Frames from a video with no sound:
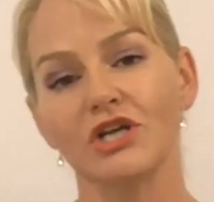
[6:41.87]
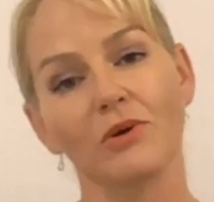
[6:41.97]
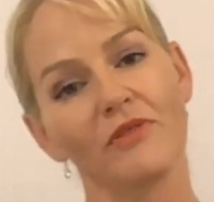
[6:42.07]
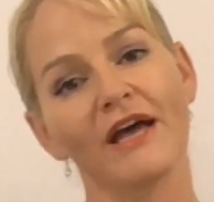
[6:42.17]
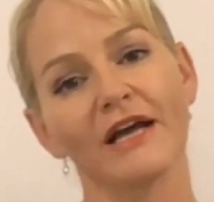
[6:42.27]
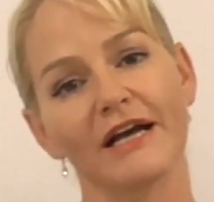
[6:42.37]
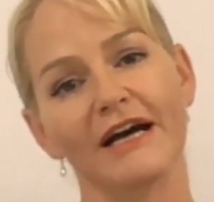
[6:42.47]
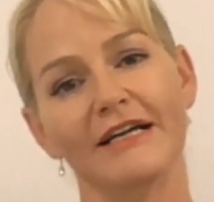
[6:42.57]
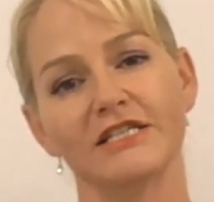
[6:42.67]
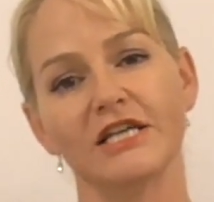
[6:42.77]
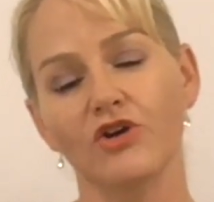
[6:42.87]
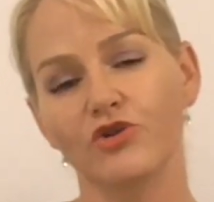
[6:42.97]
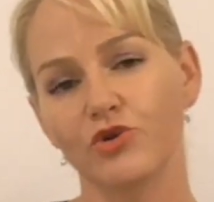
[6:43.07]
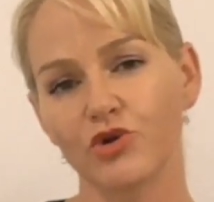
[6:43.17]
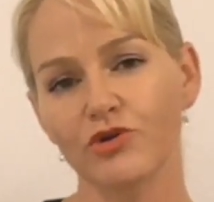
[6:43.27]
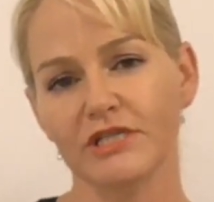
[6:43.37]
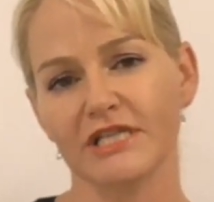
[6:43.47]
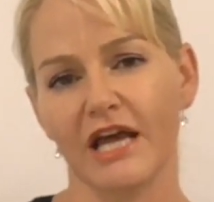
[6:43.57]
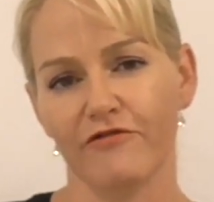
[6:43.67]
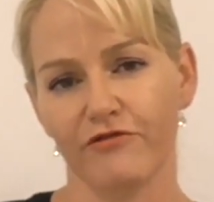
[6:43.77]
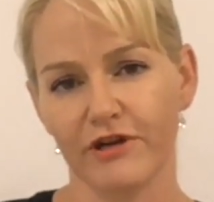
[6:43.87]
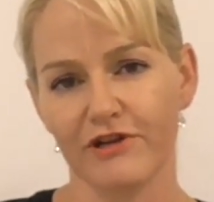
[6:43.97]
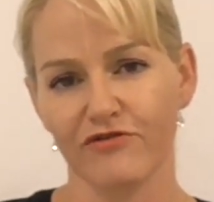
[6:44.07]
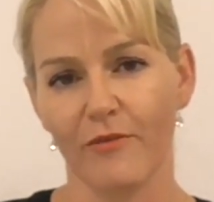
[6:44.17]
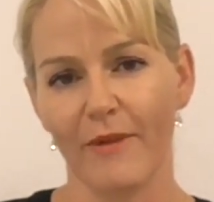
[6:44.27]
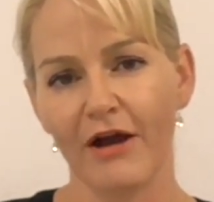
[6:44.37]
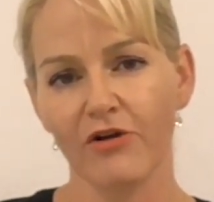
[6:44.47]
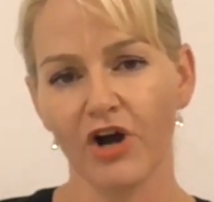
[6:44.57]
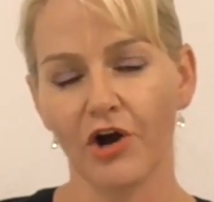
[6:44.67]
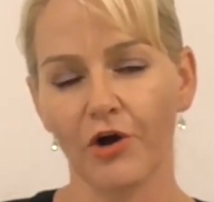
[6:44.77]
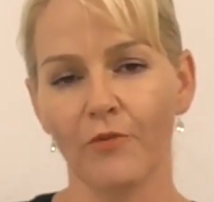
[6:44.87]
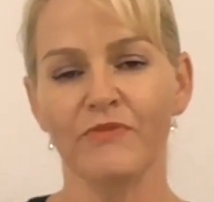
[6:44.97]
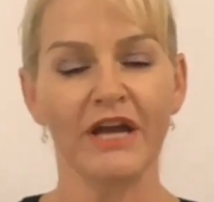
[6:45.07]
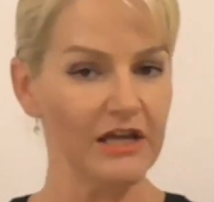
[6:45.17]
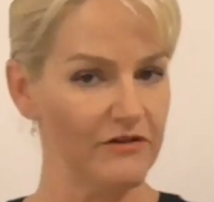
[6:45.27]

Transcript: So in that case, you could say free from alcohol